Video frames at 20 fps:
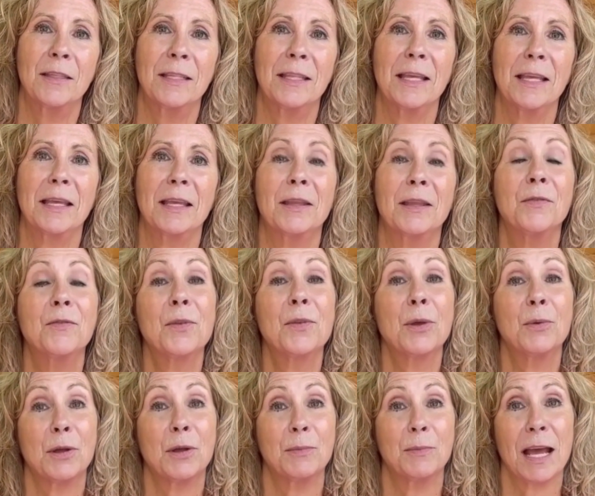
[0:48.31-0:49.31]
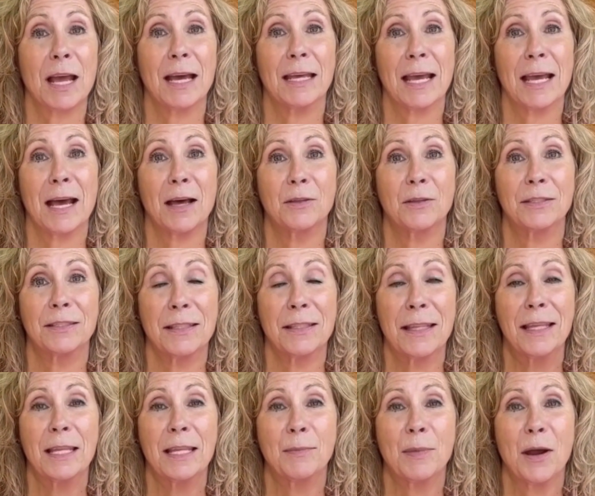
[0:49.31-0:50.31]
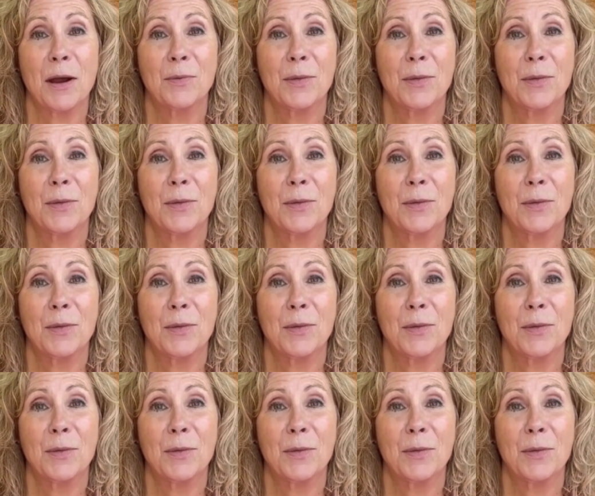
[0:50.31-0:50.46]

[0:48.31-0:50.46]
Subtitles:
the frequent blackouts in my